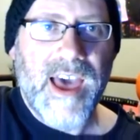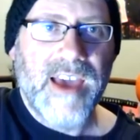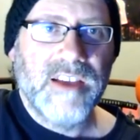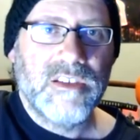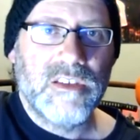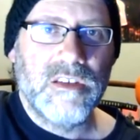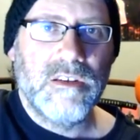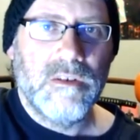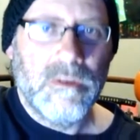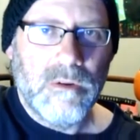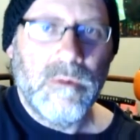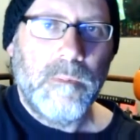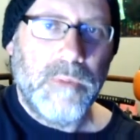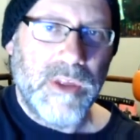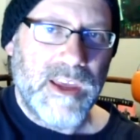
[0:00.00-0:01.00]
to
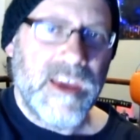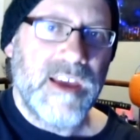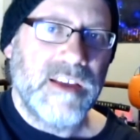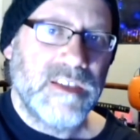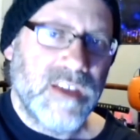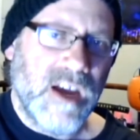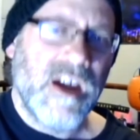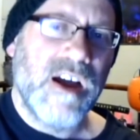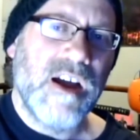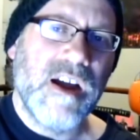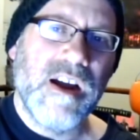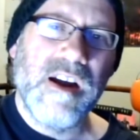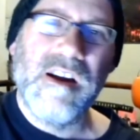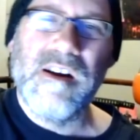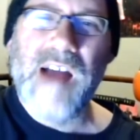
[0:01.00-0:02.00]
please
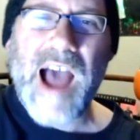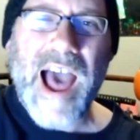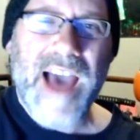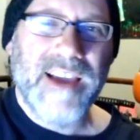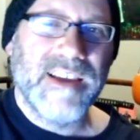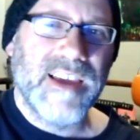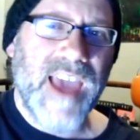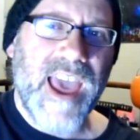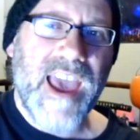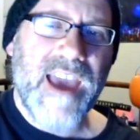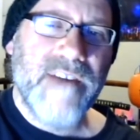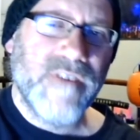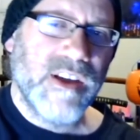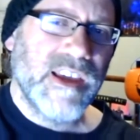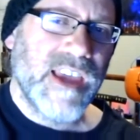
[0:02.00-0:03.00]
her, I gave
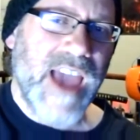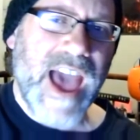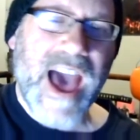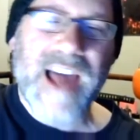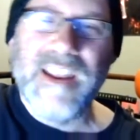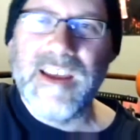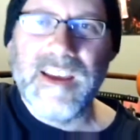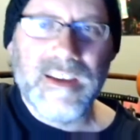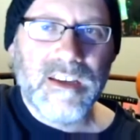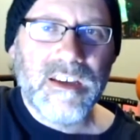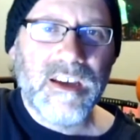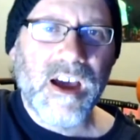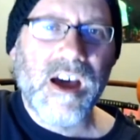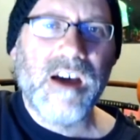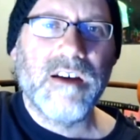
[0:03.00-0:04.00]
her
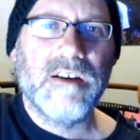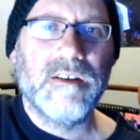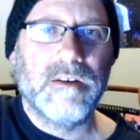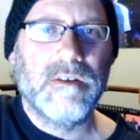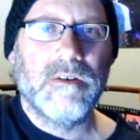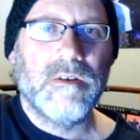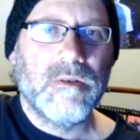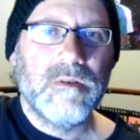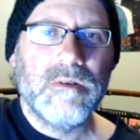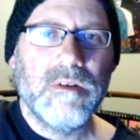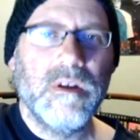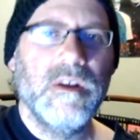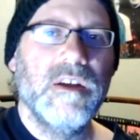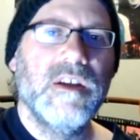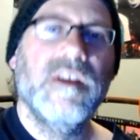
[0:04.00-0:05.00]
calico
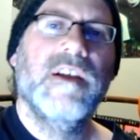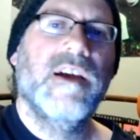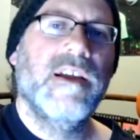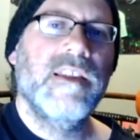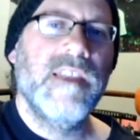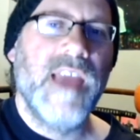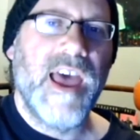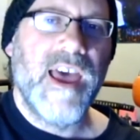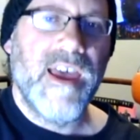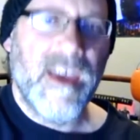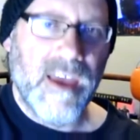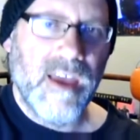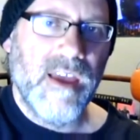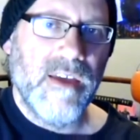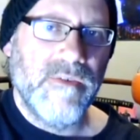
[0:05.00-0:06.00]

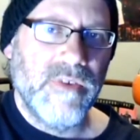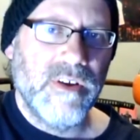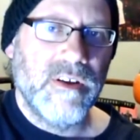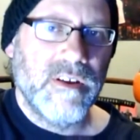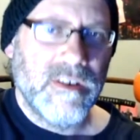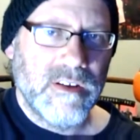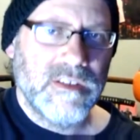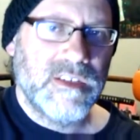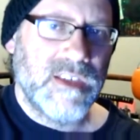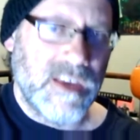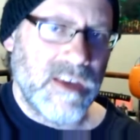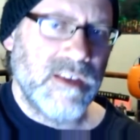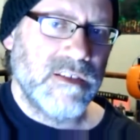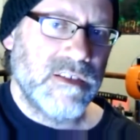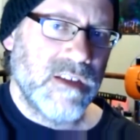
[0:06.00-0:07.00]
never
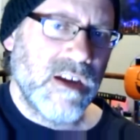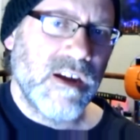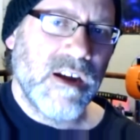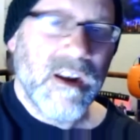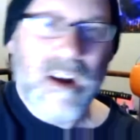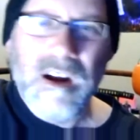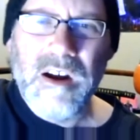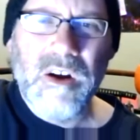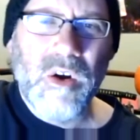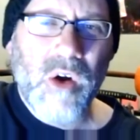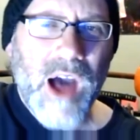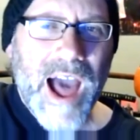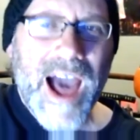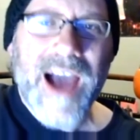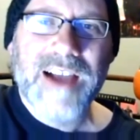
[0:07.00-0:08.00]
tease her,
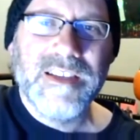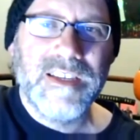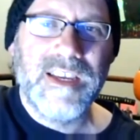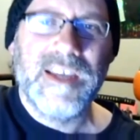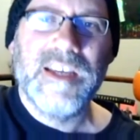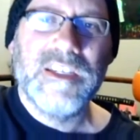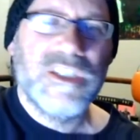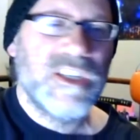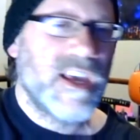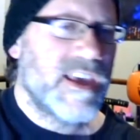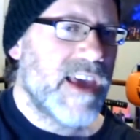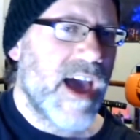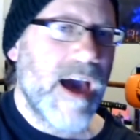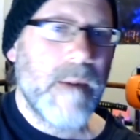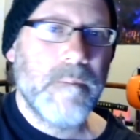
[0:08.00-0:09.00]
why did she
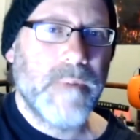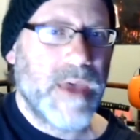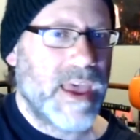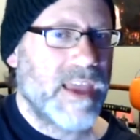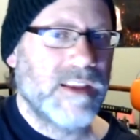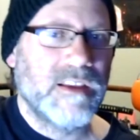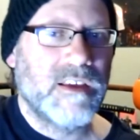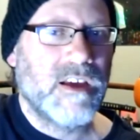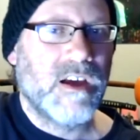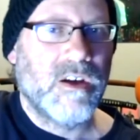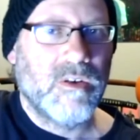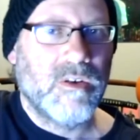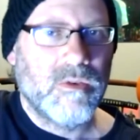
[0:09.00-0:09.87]
up and go?